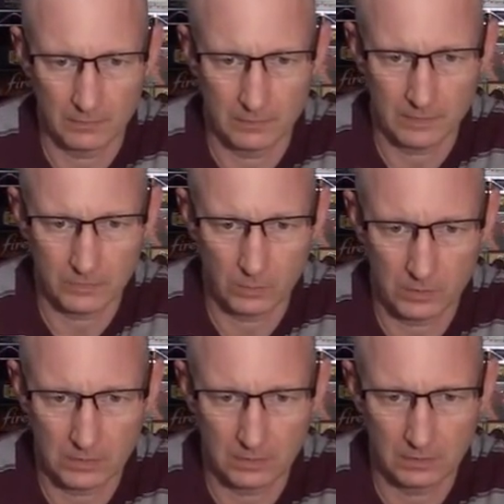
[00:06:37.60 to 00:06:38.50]
this
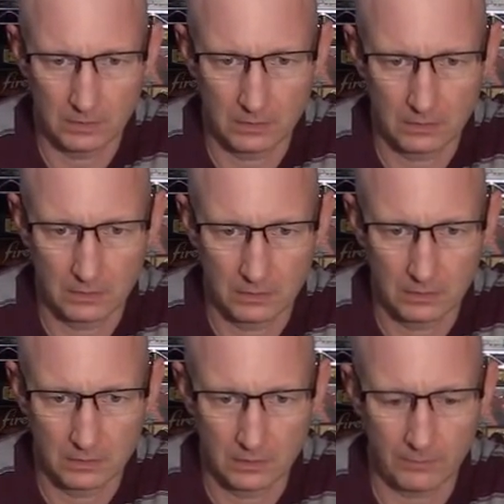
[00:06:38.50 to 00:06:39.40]
one,
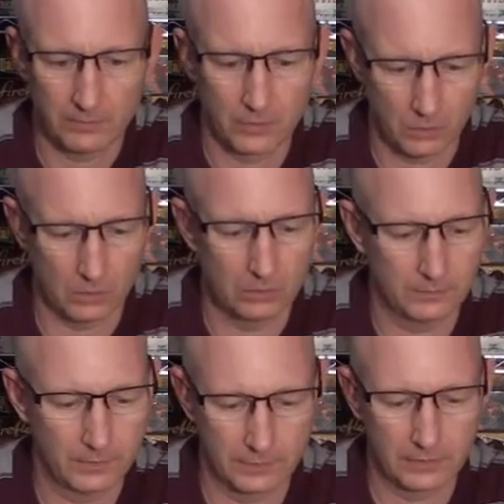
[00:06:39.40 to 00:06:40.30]
that one's cool.
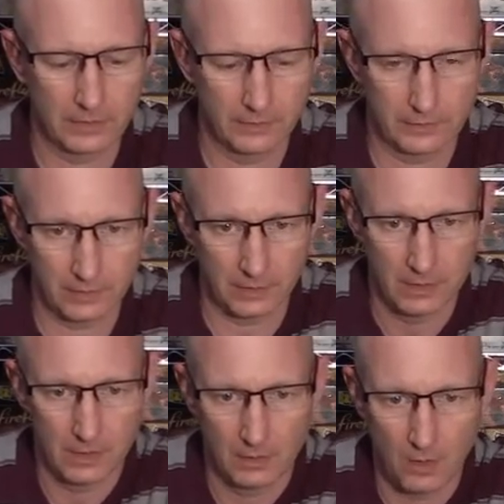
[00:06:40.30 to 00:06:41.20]
It looks like there's a
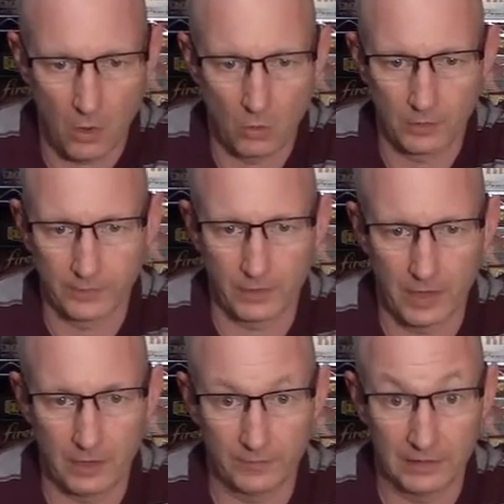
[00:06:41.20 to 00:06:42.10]
hole in the
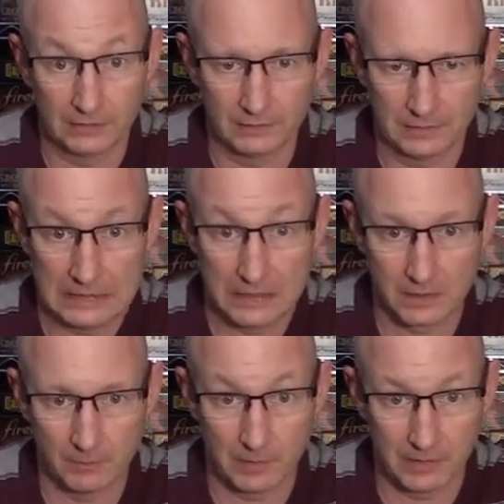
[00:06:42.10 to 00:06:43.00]
ground that leads
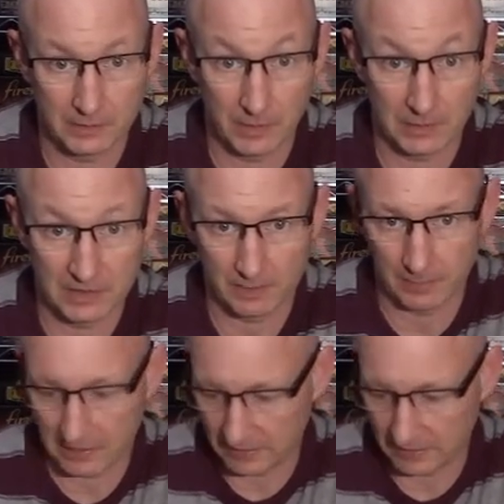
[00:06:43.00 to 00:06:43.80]
someplace, probably someplace